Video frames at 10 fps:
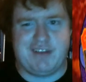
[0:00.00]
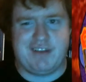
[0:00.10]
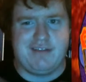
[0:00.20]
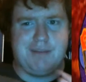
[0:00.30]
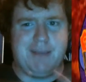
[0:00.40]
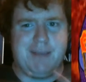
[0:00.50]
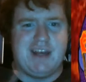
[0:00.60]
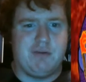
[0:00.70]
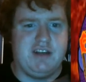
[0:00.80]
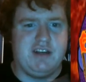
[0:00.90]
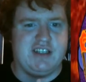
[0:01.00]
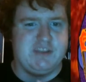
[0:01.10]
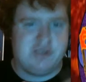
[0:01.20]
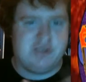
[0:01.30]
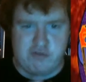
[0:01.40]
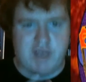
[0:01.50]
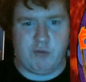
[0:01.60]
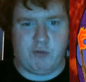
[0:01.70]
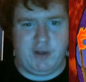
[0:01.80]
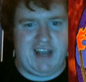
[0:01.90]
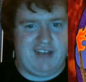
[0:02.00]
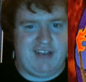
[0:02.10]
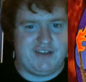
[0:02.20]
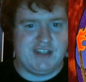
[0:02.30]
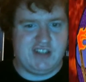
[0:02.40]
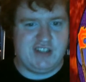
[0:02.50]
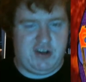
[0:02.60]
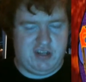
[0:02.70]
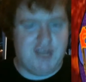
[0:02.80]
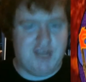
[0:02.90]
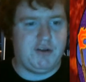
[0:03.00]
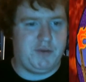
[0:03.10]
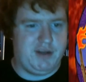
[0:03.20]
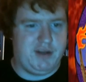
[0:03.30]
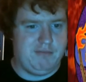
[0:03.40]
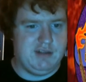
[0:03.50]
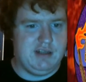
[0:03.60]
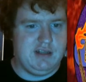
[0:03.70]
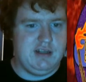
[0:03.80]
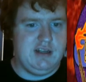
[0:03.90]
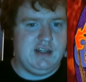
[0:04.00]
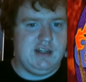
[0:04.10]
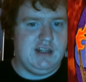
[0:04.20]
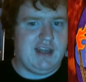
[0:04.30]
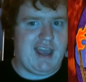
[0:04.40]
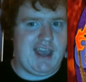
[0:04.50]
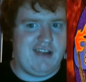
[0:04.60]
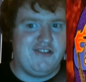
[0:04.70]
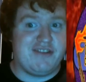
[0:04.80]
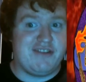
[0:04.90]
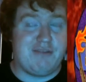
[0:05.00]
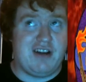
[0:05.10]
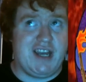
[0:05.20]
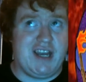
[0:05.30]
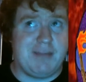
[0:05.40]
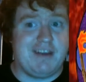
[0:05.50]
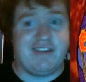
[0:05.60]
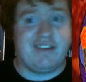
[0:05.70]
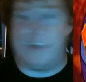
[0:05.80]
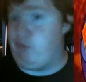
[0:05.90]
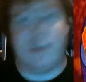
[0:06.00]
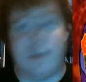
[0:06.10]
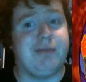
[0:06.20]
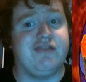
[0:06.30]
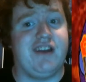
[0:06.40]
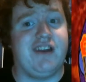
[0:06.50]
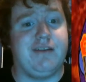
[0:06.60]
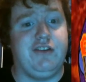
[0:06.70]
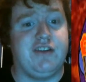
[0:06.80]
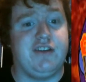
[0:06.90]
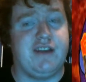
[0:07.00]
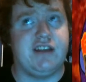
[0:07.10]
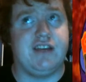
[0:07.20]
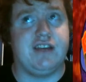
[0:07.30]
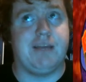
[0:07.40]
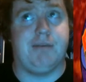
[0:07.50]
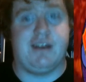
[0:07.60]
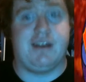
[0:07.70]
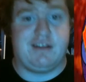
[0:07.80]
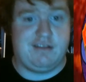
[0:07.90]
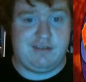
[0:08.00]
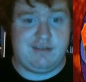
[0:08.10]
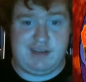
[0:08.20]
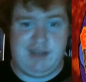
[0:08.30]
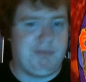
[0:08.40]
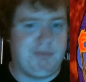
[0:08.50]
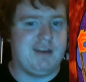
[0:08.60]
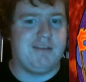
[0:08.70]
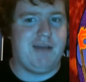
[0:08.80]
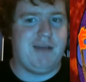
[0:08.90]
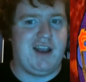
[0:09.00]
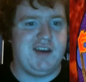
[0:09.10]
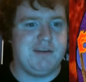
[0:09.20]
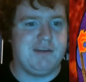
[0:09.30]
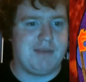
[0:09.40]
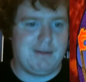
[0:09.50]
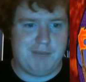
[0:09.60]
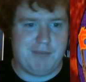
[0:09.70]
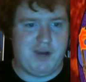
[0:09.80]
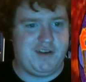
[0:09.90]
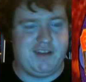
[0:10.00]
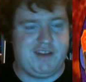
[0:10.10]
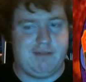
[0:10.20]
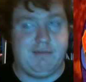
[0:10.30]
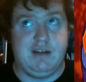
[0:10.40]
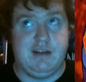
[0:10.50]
was debating whether or not he should betray Ron after he shared a loved one with him. And no surprise, basically, Rick tried to use the vantage thing, but ended up being inspired and being embarrassed,